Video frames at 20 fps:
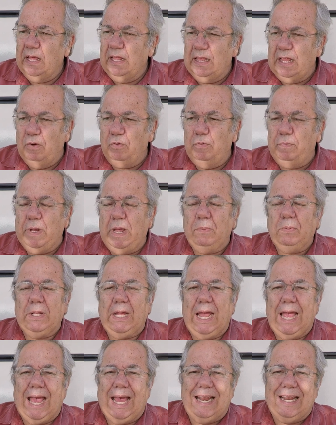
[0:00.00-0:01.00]
that would be able
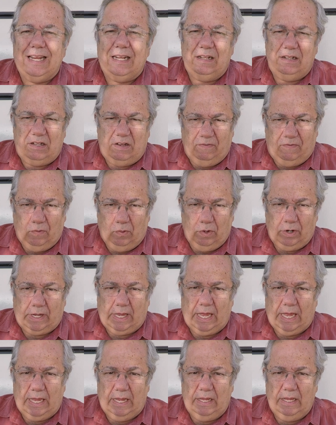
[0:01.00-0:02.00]
to edit to
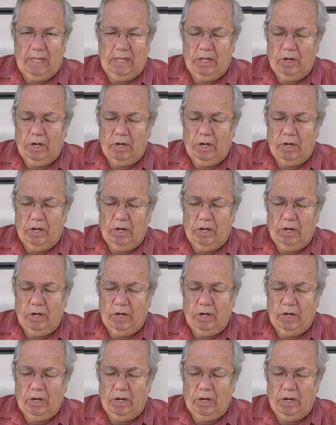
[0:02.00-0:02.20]
4K.